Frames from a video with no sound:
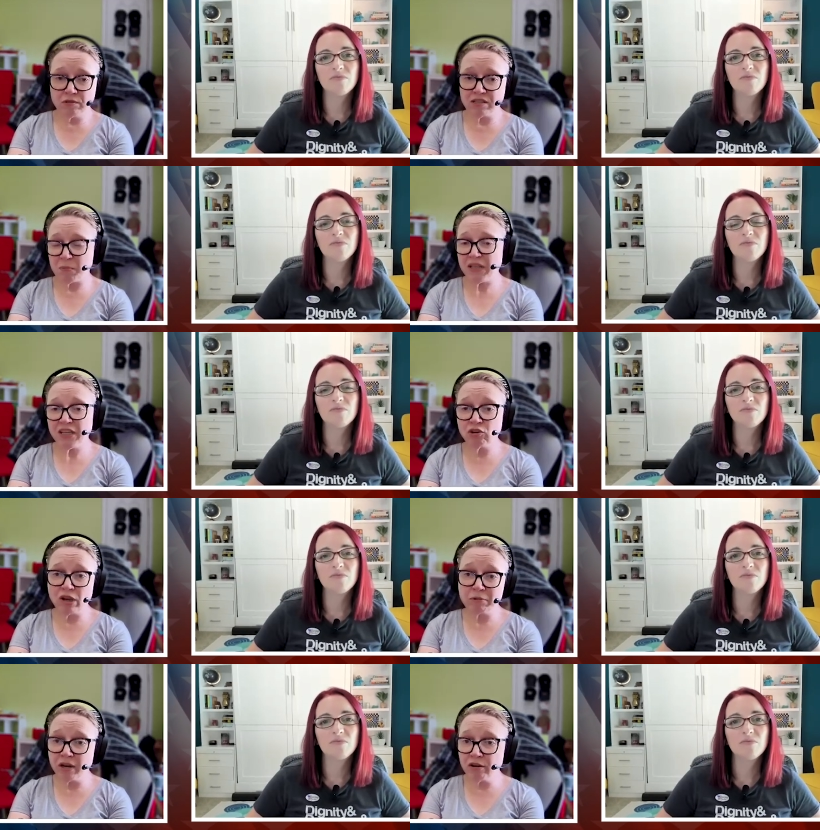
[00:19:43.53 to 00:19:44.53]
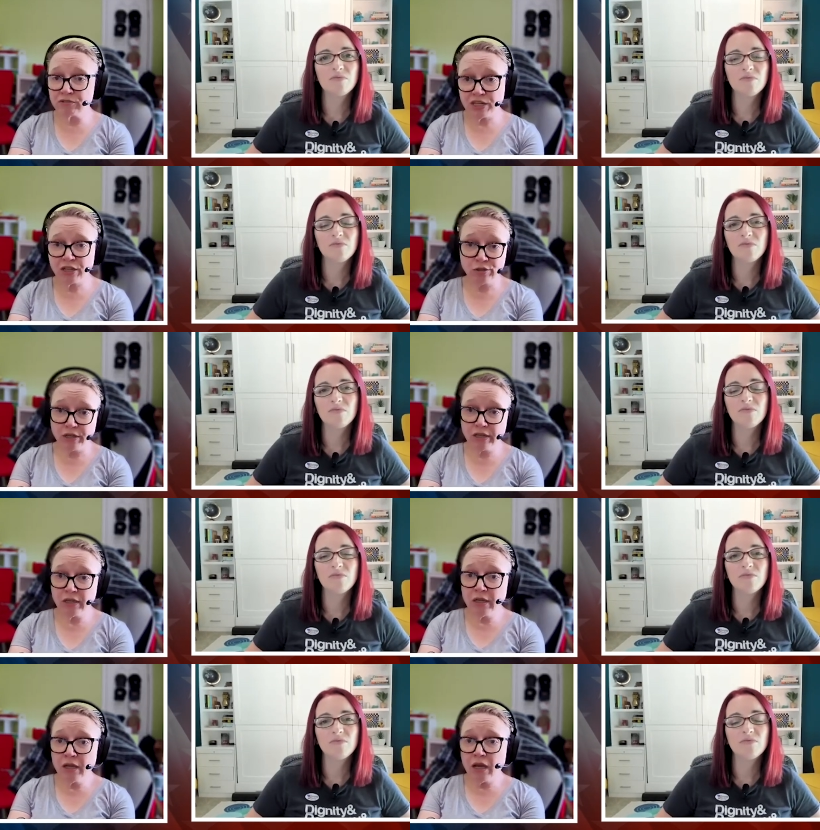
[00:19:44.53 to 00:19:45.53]
Speaker 1: spelling and grammar errors included.
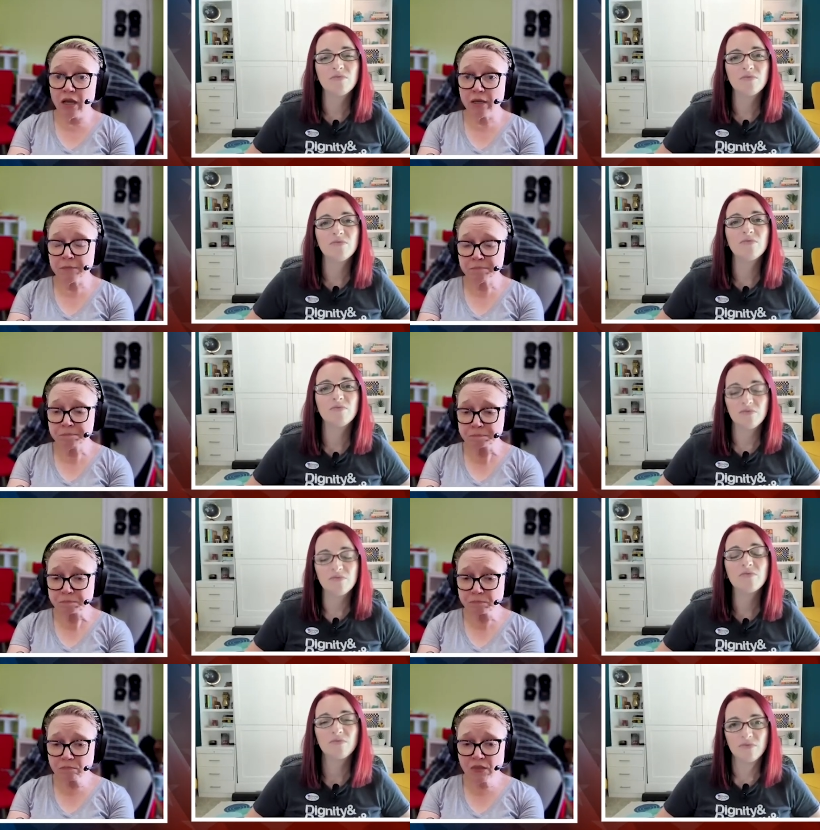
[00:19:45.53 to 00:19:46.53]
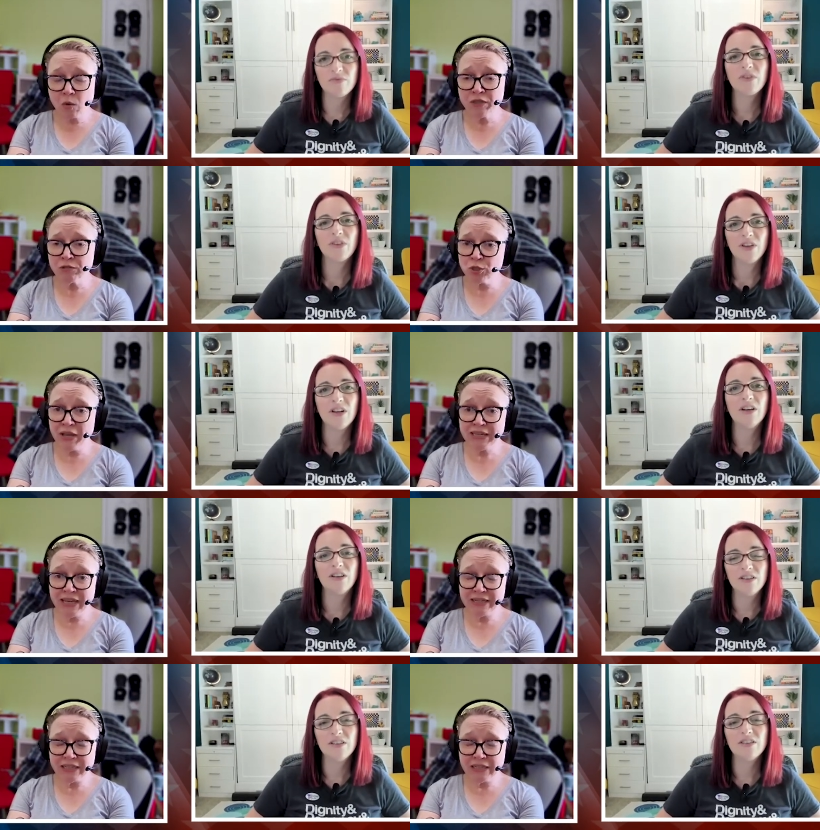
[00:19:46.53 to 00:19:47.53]
We don't do any
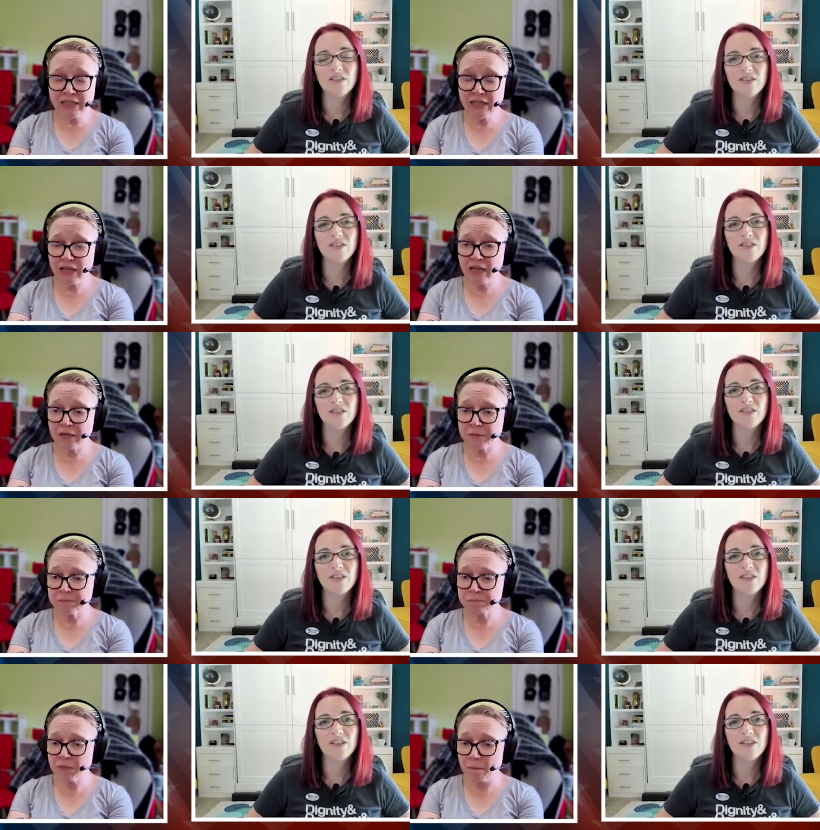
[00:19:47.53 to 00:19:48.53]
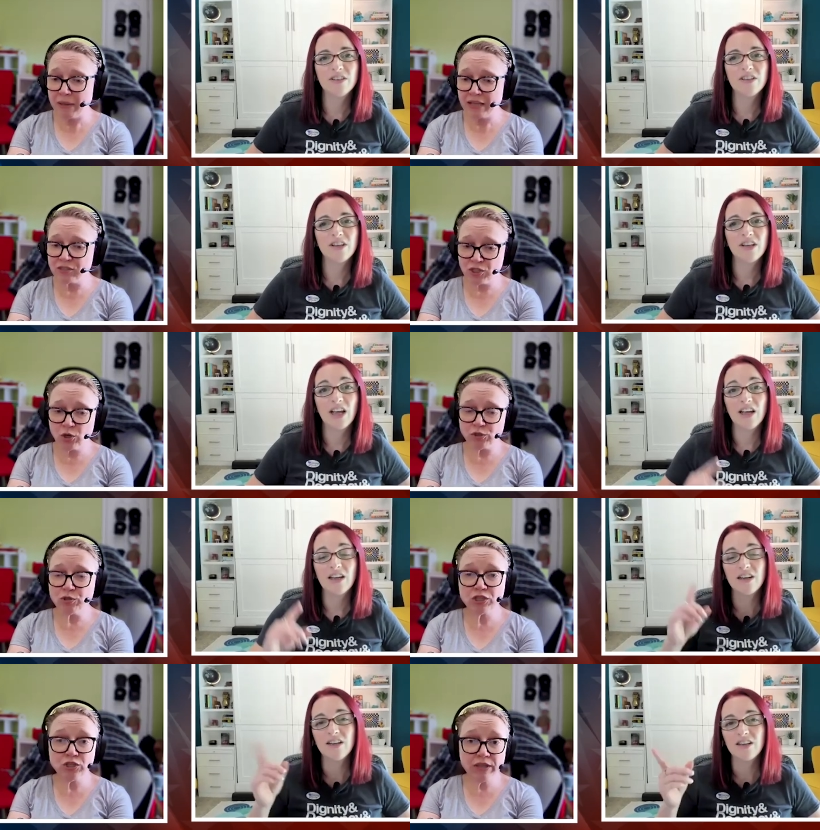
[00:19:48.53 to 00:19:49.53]
editing. And so you
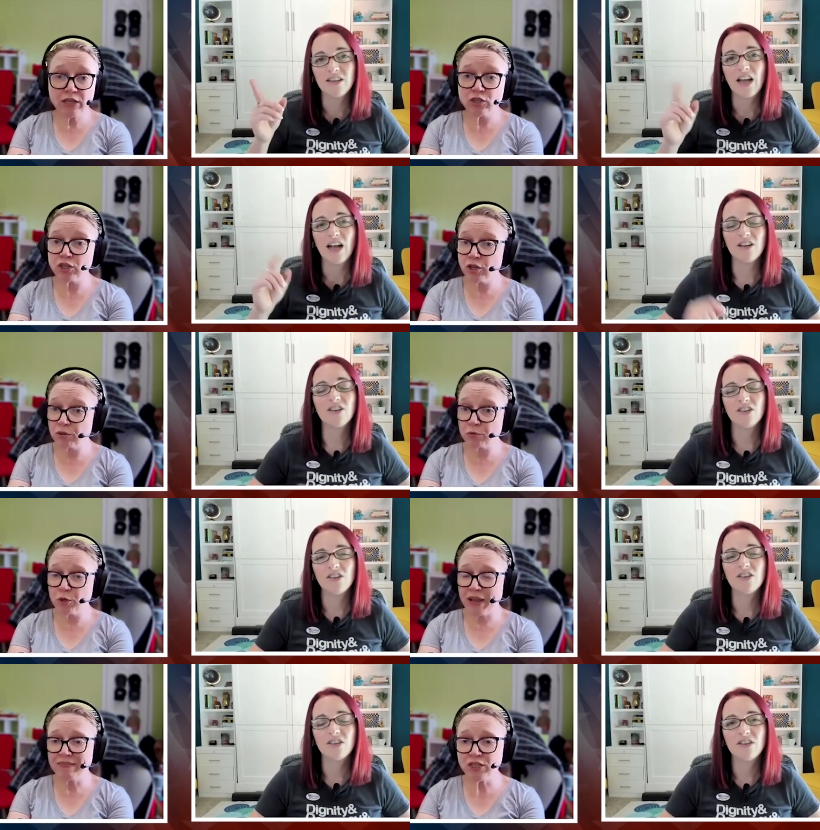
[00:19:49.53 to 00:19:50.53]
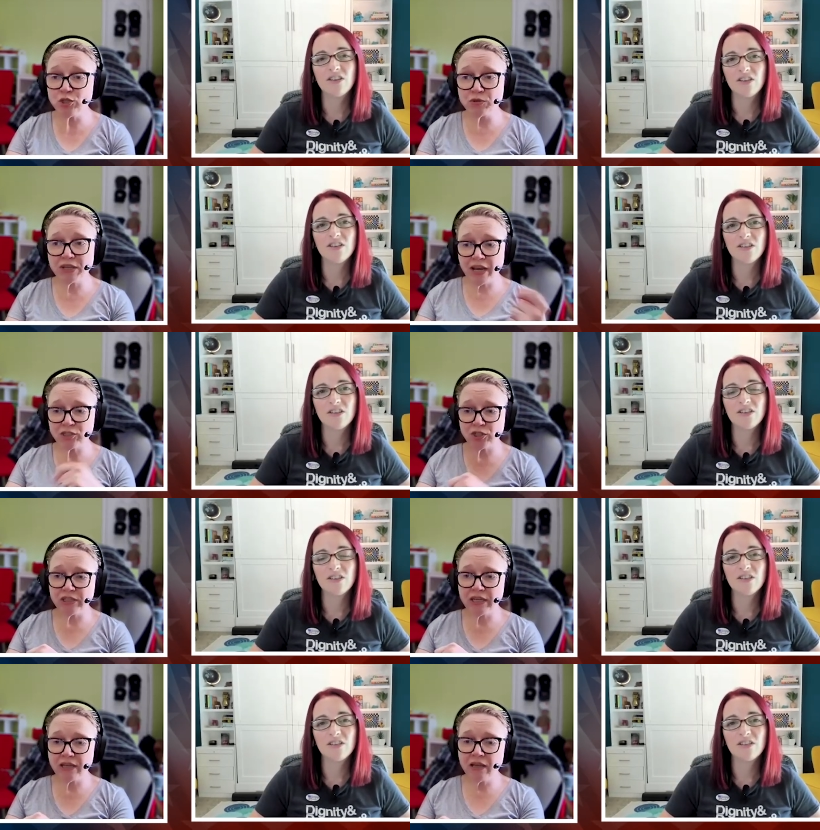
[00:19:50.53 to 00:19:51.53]
can do that. You can go through and then you can
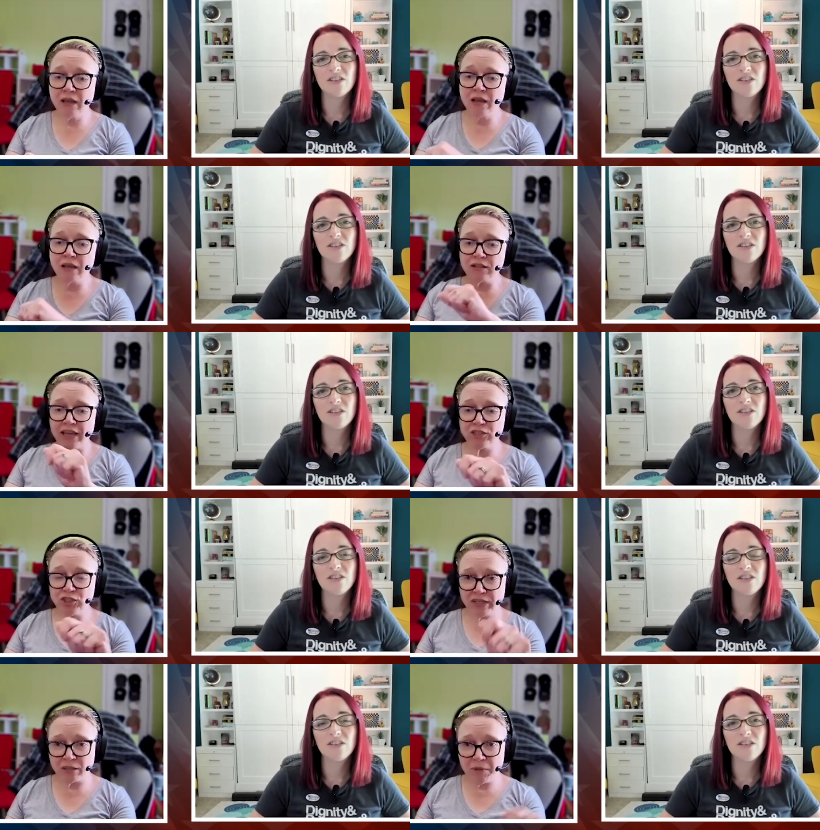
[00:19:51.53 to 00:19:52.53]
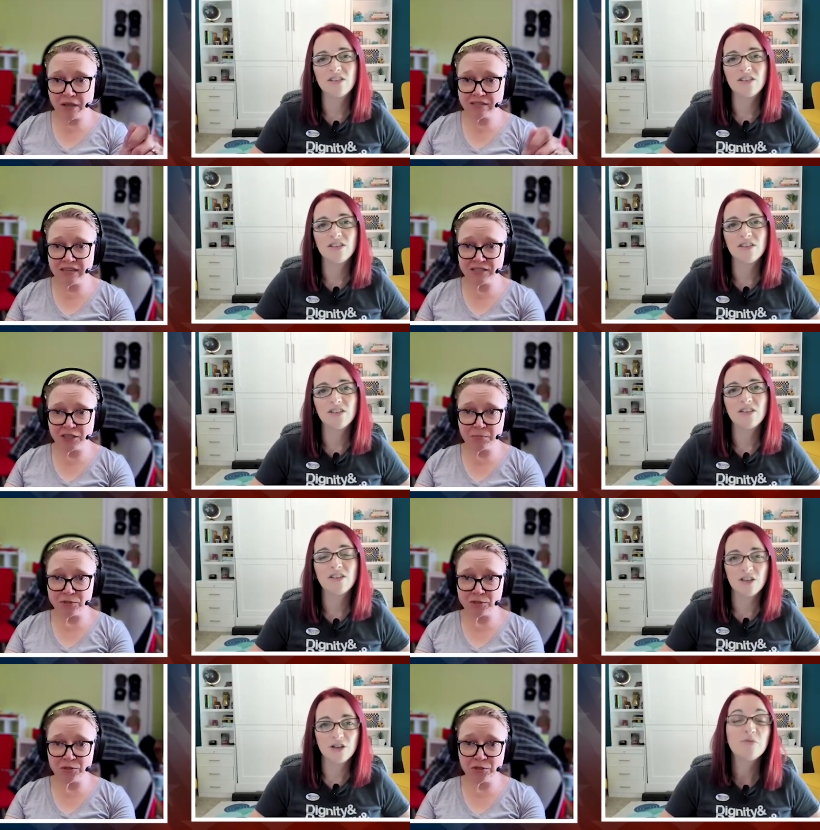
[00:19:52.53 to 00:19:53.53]
actually like check the box next to the
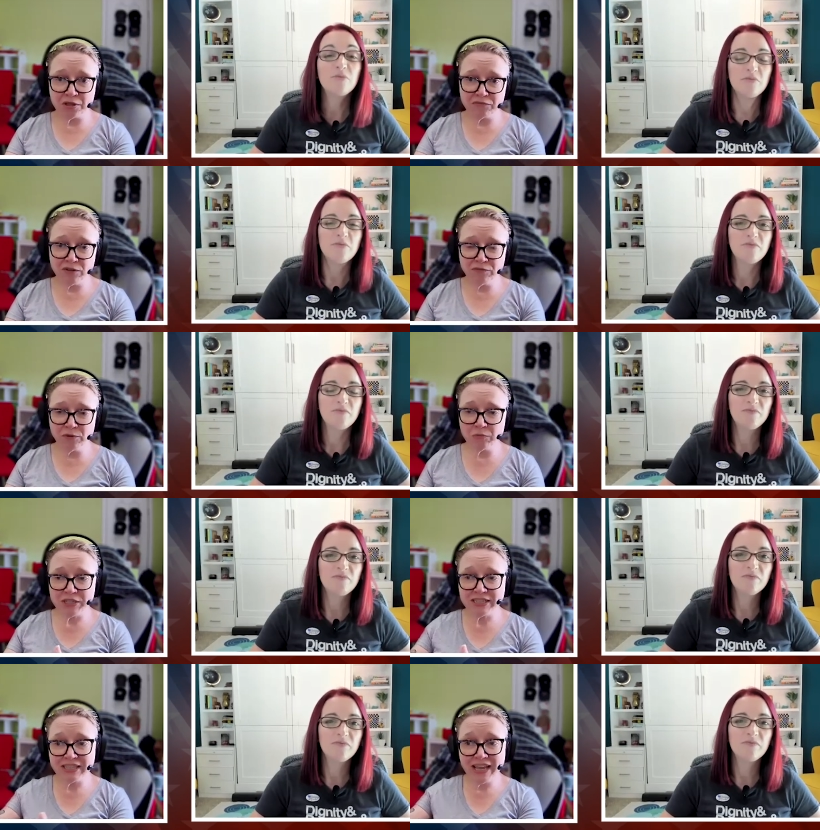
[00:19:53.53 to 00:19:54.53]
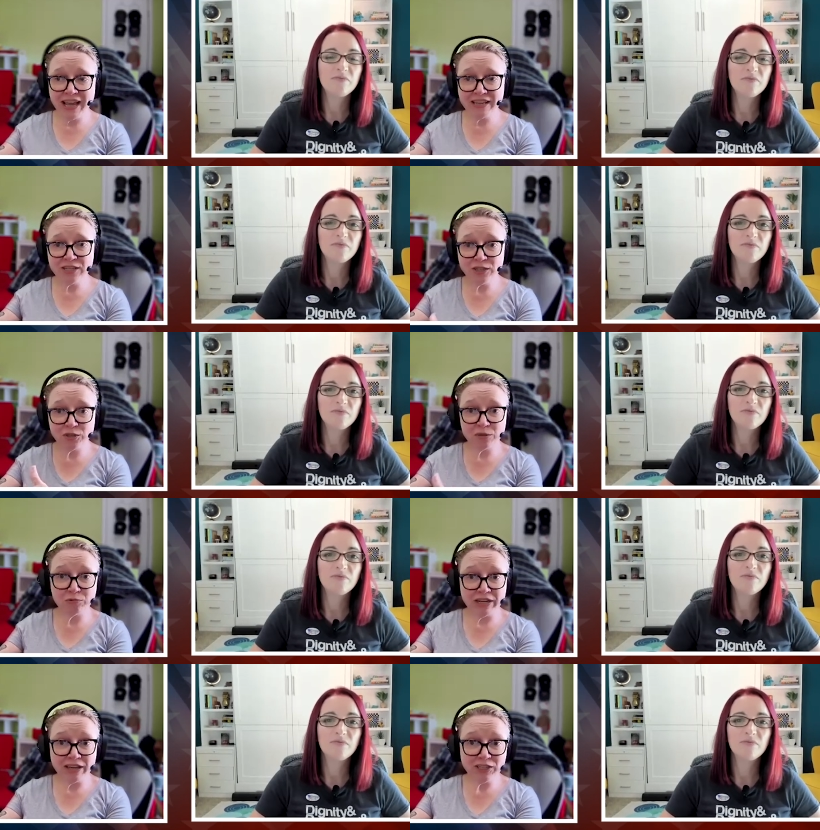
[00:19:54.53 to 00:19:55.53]
person who you're going to vote for. And when you get to the end, you can
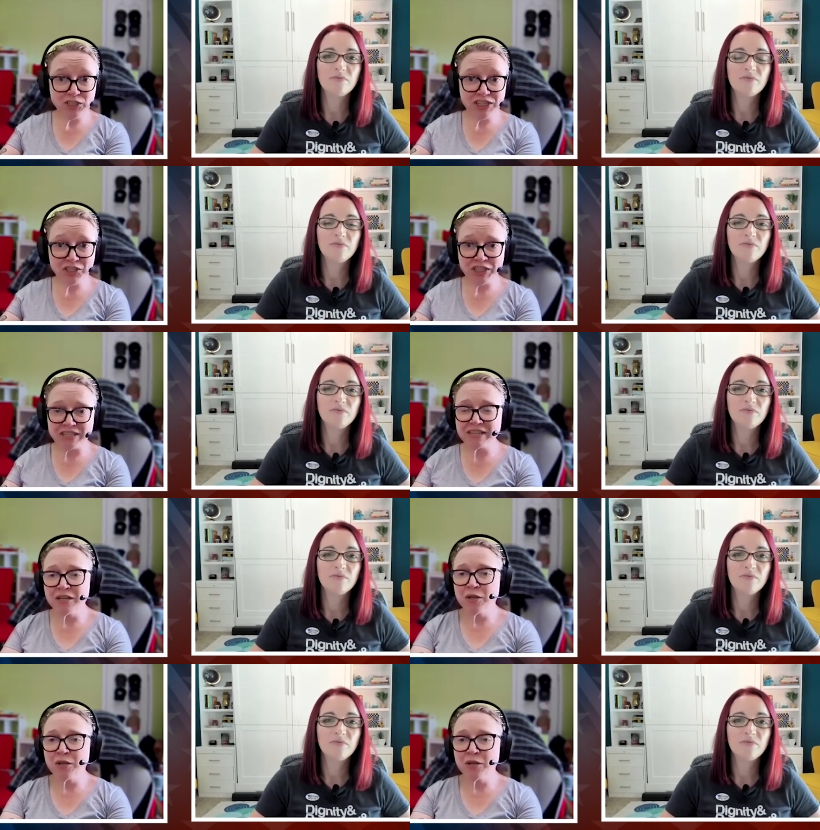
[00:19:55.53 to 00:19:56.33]
print out a cheat sheet,